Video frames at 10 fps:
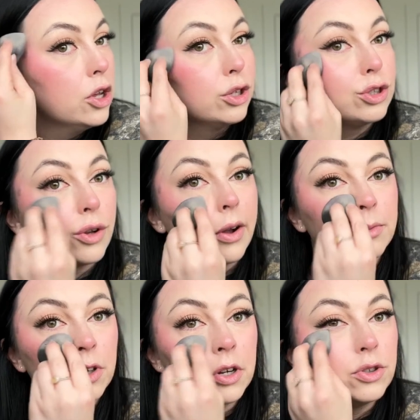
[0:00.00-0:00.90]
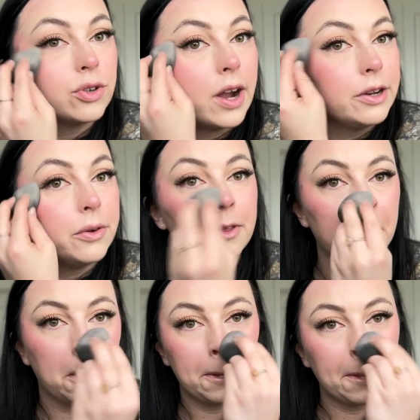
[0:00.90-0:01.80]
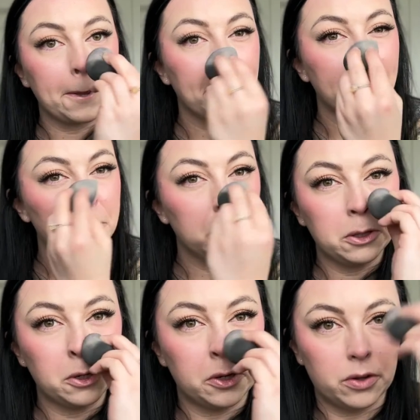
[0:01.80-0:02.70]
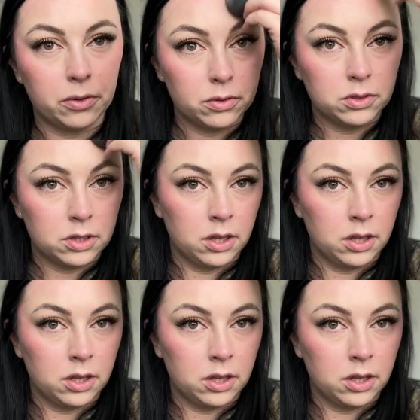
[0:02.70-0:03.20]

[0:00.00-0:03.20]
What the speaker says: So I'm just gonna try doing this, especially on the nose